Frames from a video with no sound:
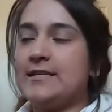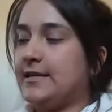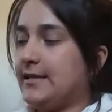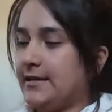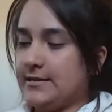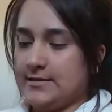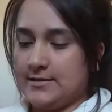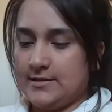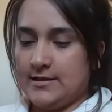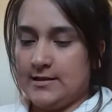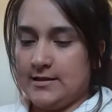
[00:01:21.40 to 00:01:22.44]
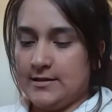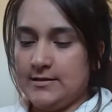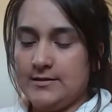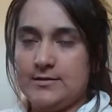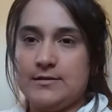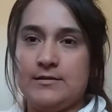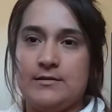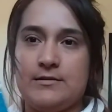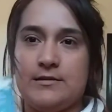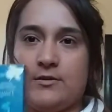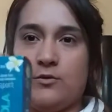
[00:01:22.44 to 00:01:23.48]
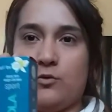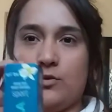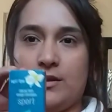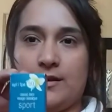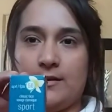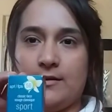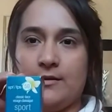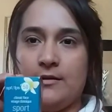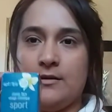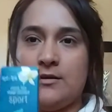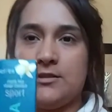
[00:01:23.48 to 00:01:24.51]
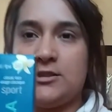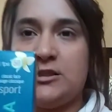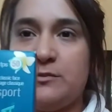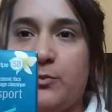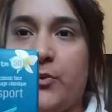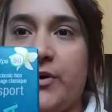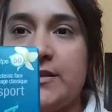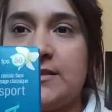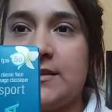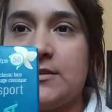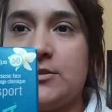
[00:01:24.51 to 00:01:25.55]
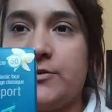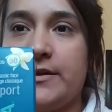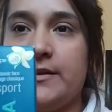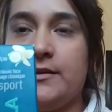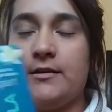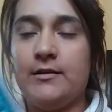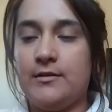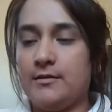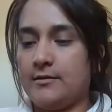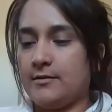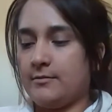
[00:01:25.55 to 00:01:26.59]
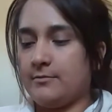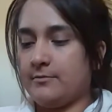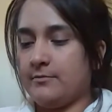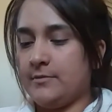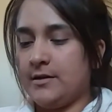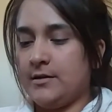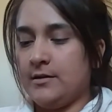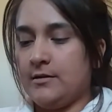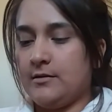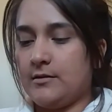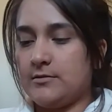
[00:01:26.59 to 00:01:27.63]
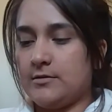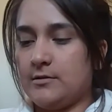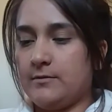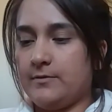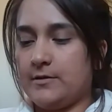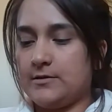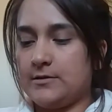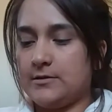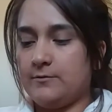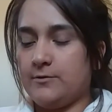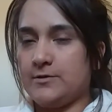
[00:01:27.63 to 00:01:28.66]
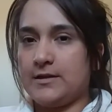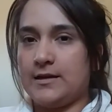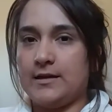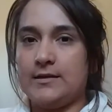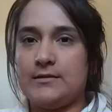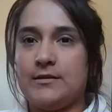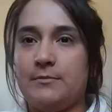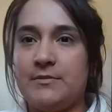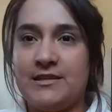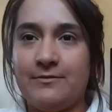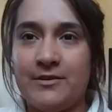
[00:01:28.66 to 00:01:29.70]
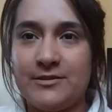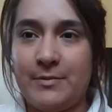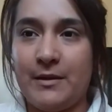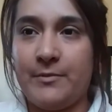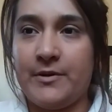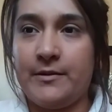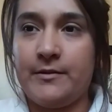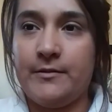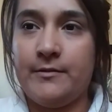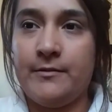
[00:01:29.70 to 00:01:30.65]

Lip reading: see is this. It's the Cola Sport sunscreen. Not sure if this is full size. Let me see if there's a paper in here.